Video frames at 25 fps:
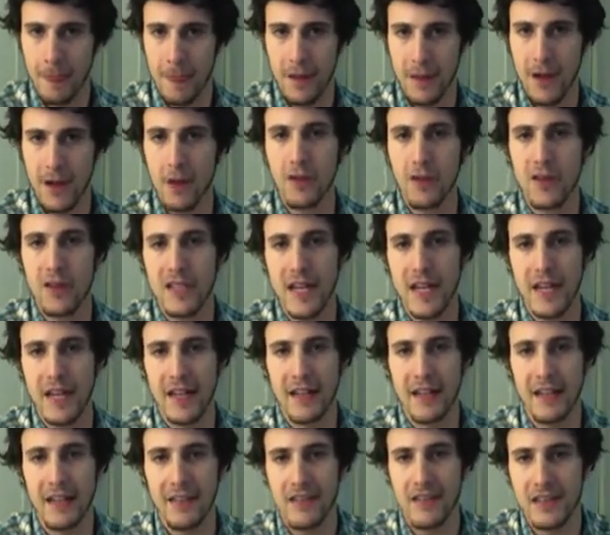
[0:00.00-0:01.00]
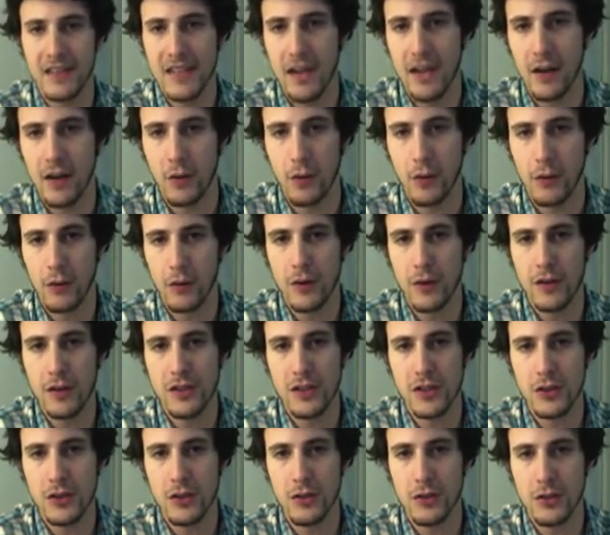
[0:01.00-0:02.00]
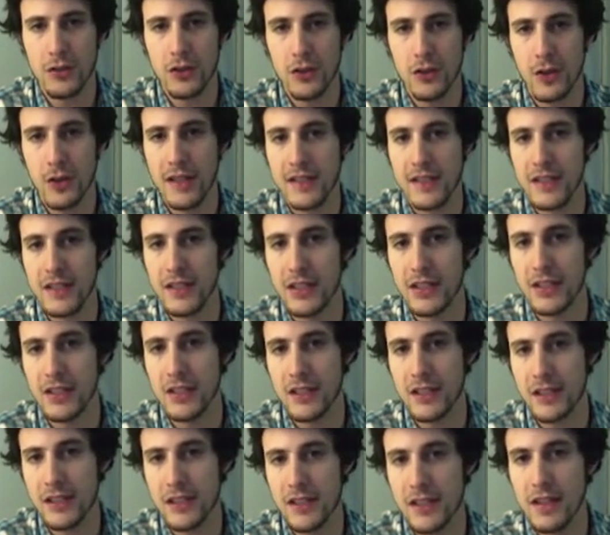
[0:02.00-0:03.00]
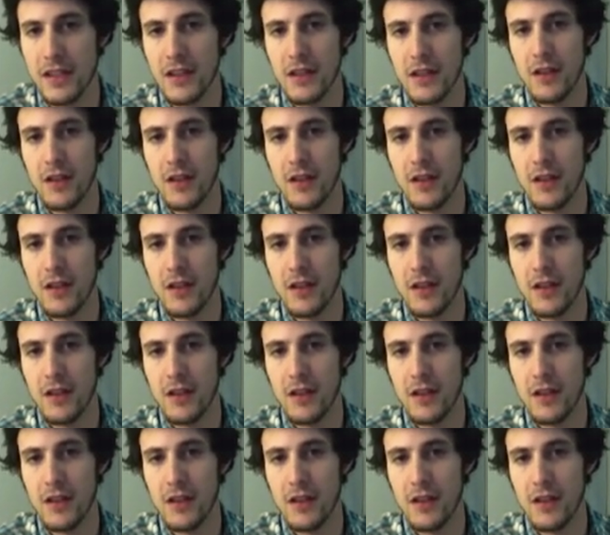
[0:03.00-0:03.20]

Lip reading: The overtaking that this title refers to transitions